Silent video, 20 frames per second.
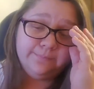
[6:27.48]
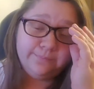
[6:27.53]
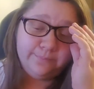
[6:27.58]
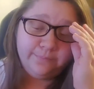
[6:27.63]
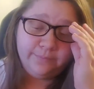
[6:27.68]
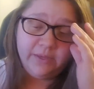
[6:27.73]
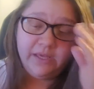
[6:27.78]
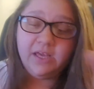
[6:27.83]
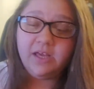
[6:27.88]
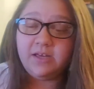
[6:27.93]

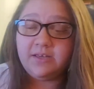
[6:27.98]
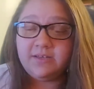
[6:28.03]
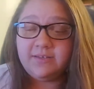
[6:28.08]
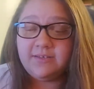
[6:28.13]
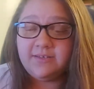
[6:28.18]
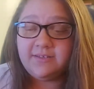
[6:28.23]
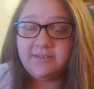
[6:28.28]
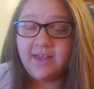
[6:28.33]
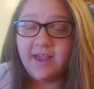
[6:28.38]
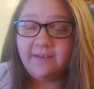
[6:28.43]

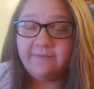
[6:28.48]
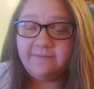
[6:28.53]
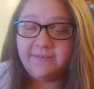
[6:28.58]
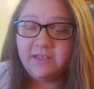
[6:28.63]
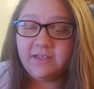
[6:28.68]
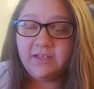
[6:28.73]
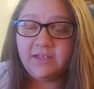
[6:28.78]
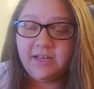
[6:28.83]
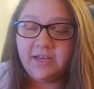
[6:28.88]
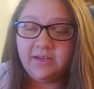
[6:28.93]
because I
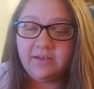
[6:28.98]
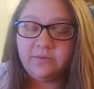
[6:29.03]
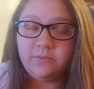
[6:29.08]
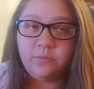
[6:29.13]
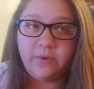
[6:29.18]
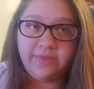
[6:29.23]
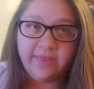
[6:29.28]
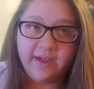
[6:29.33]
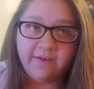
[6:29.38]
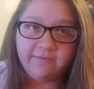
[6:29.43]
feel like
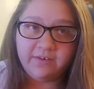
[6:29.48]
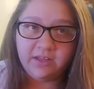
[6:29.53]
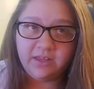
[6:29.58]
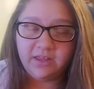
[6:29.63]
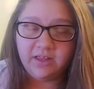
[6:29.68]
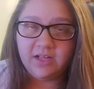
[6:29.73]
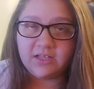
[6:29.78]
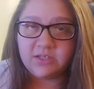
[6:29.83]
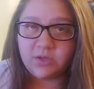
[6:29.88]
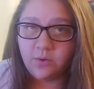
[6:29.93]
with
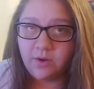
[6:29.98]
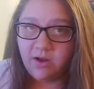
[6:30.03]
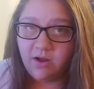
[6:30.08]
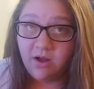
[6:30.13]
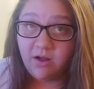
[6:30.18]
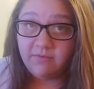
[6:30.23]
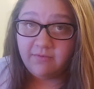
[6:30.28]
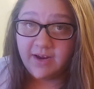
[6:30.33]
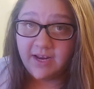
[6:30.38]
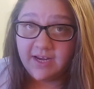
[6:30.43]
everything that's going
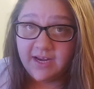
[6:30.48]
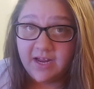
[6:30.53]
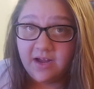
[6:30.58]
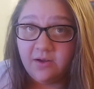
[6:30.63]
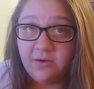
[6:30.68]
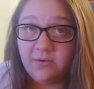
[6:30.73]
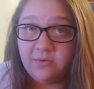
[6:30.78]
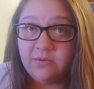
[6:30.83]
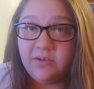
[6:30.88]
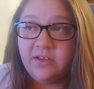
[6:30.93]
on right
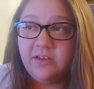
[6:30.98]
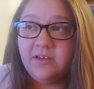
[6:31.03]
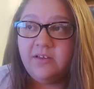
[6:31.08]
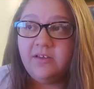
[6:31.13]
now